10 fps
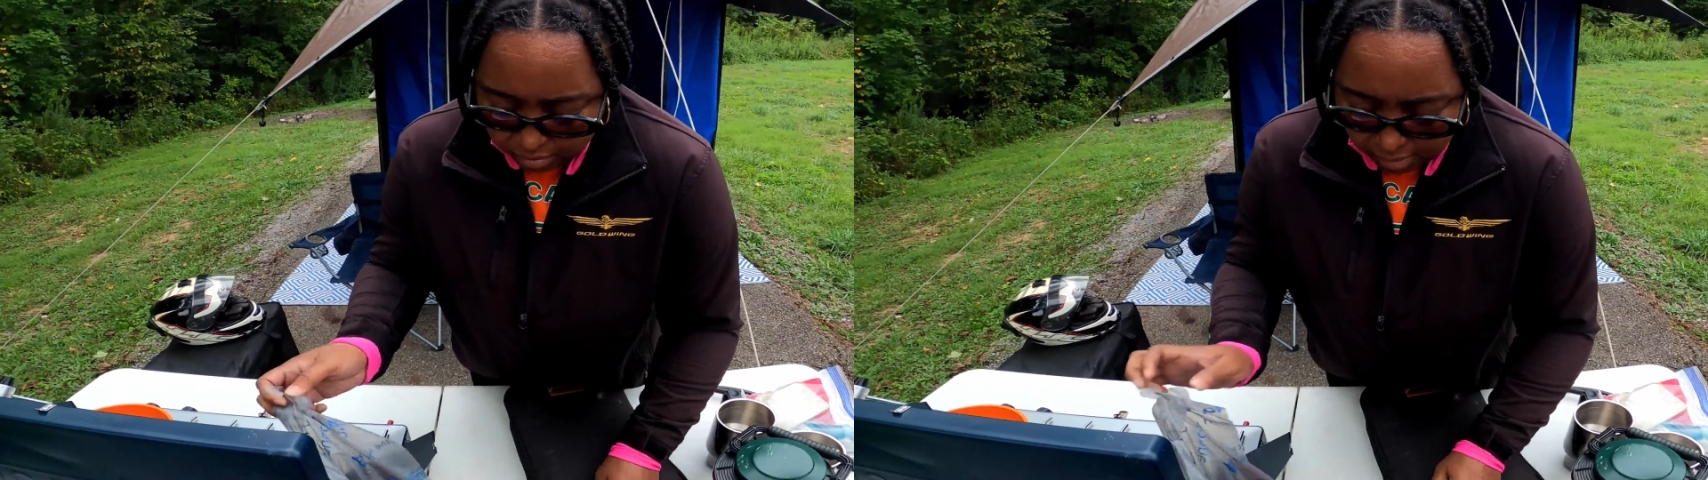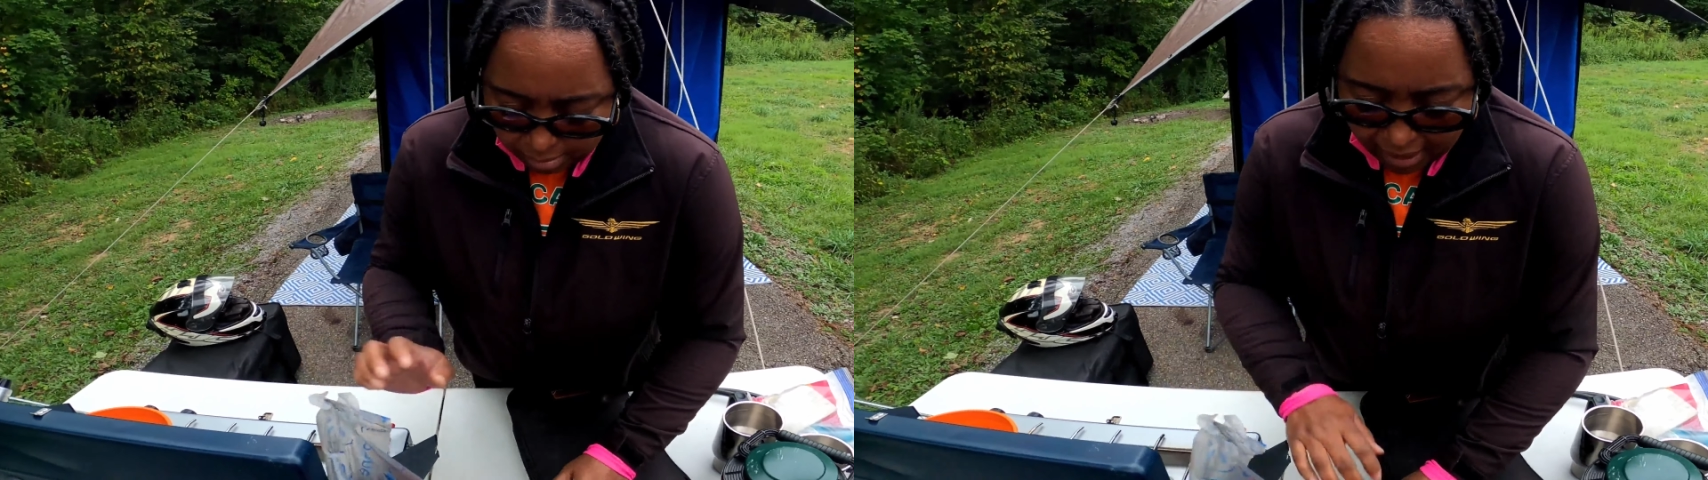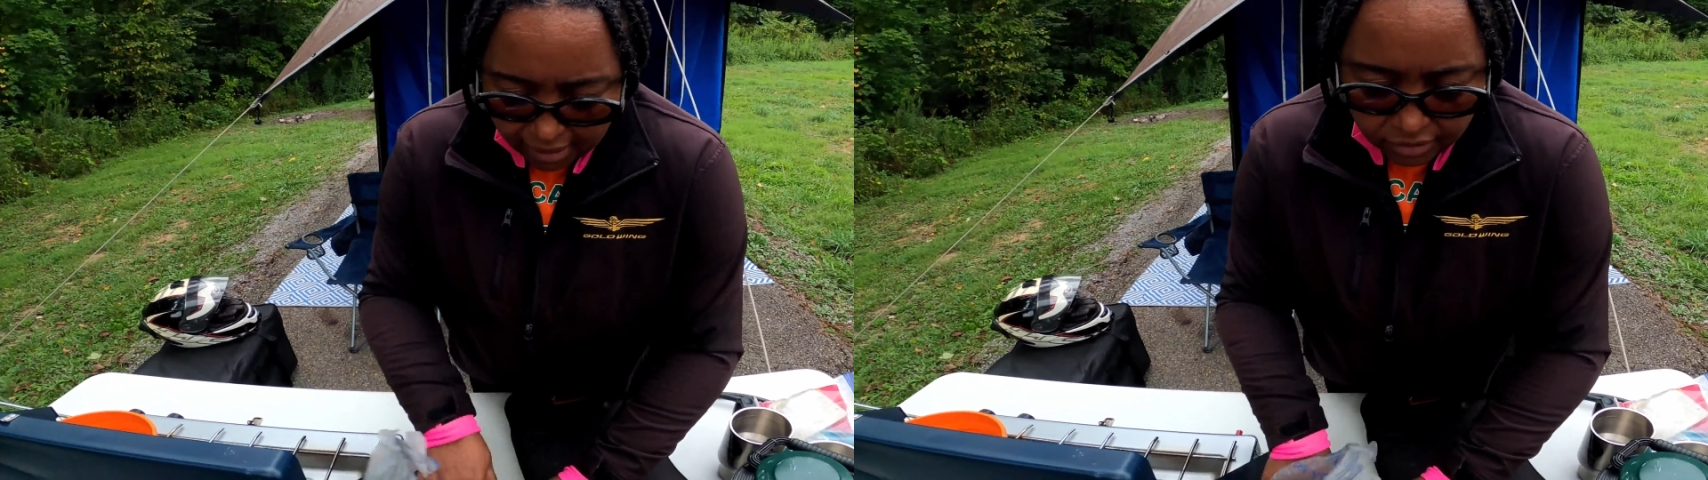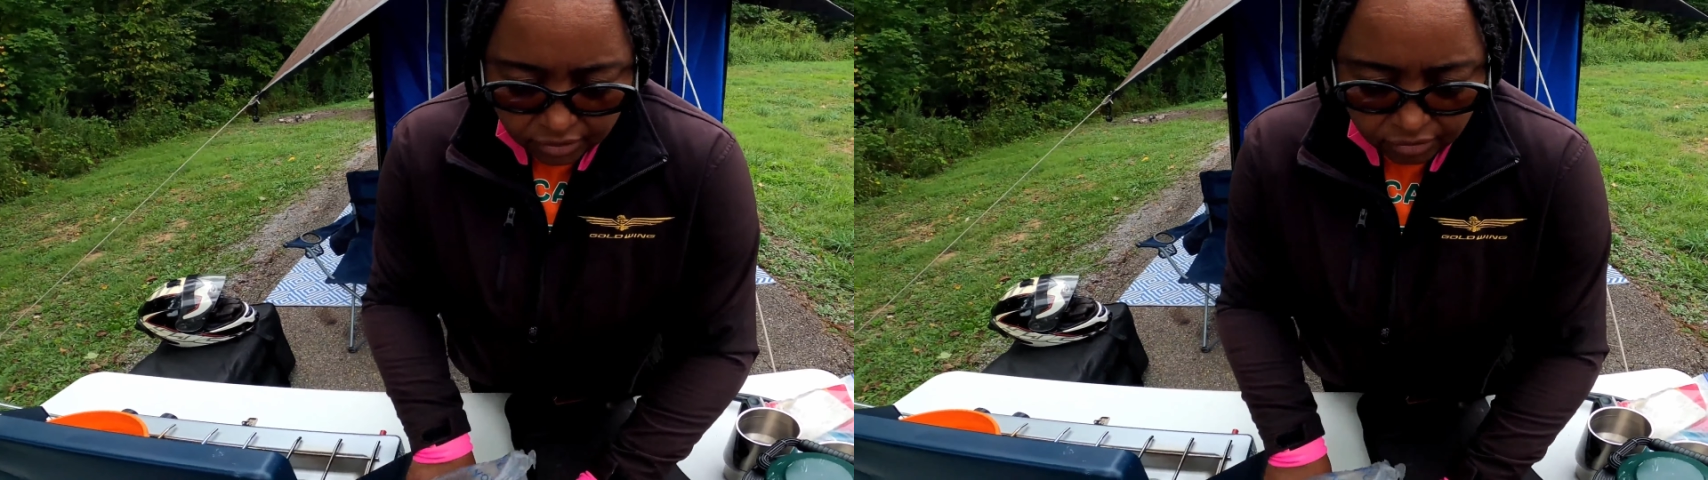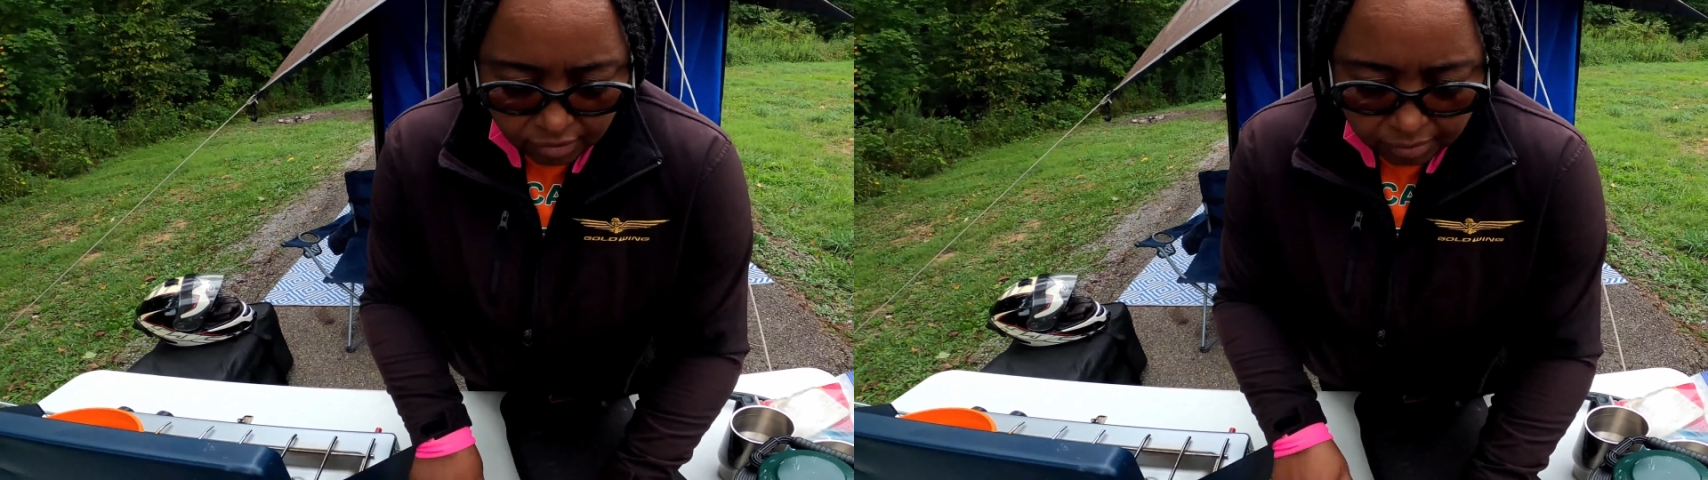my bag
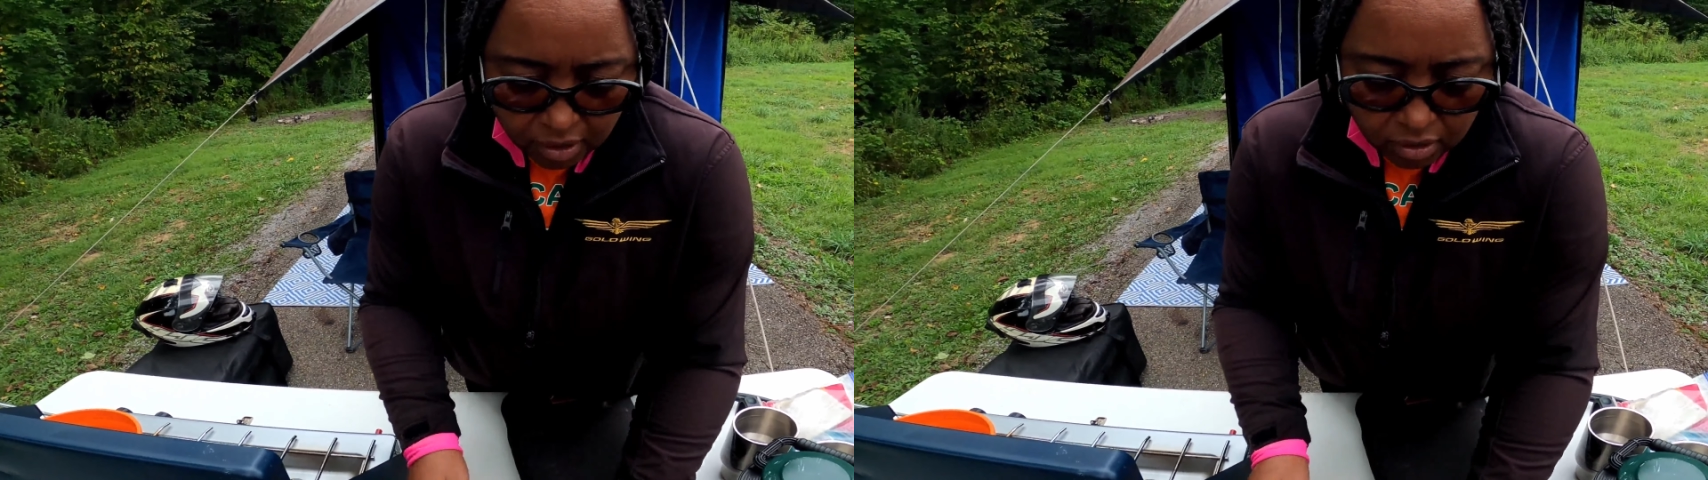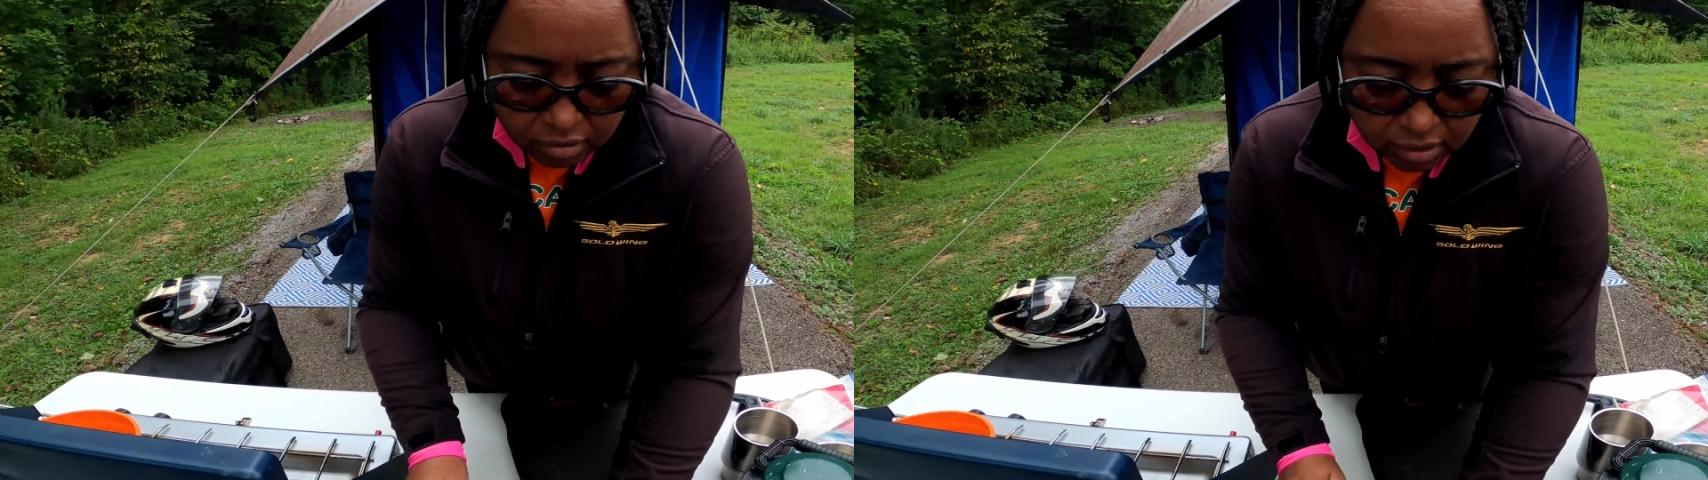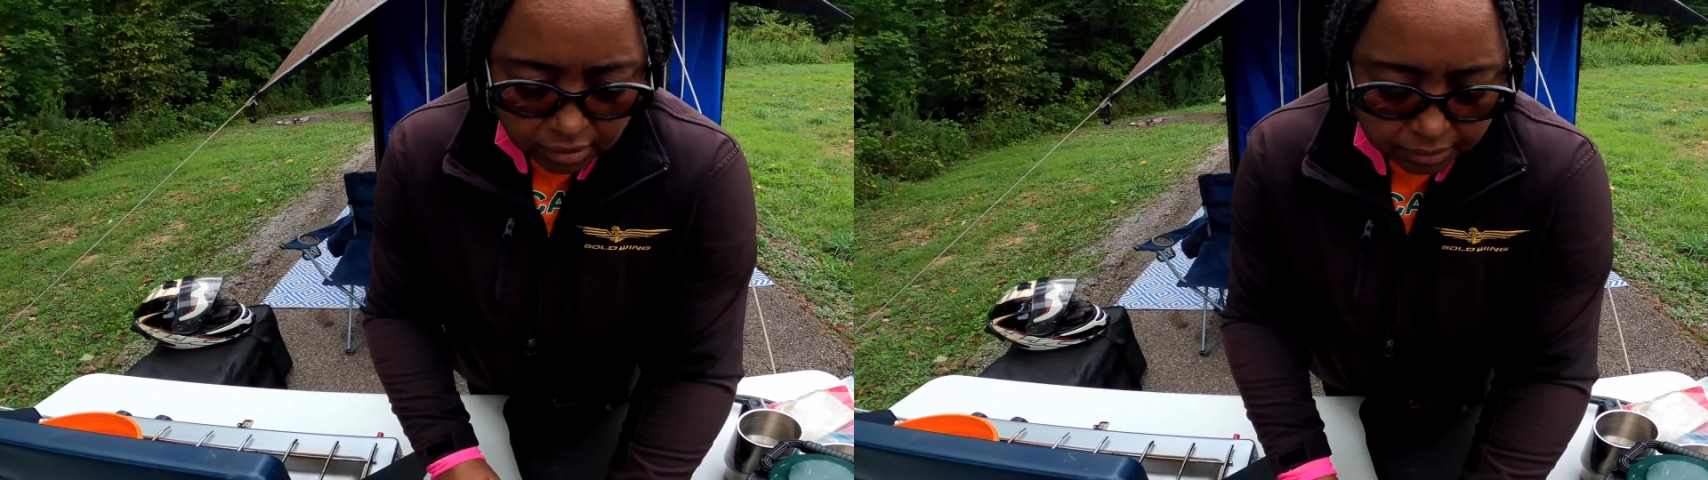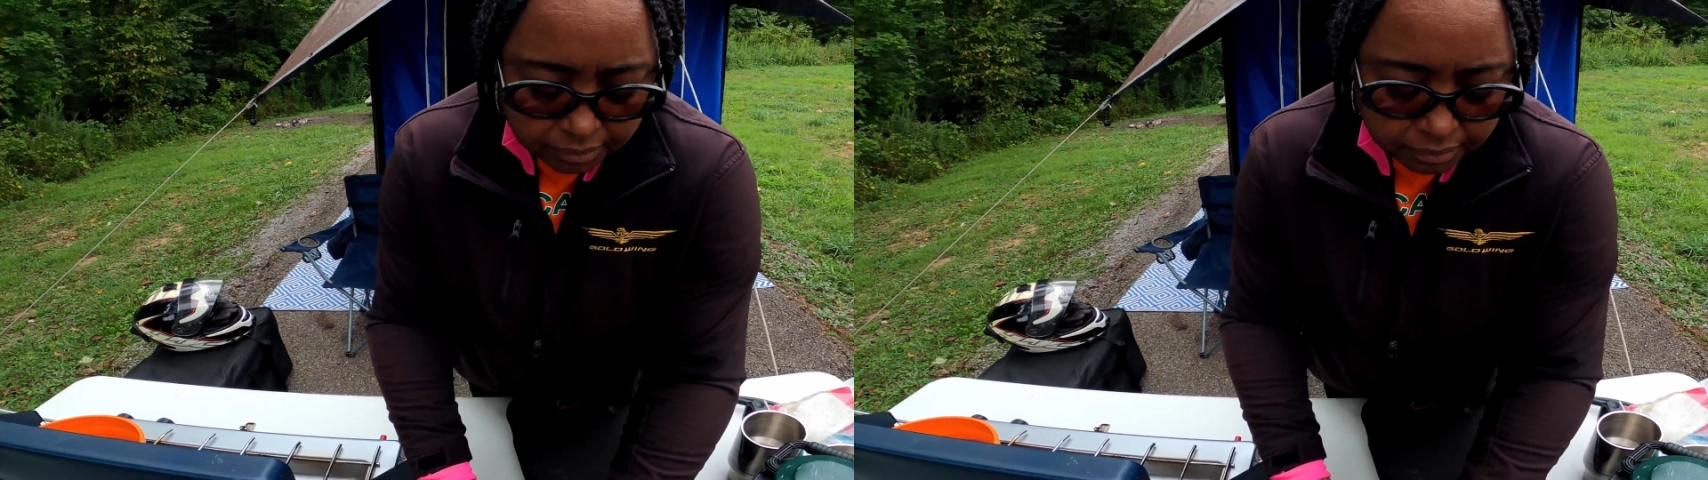just ripped all up.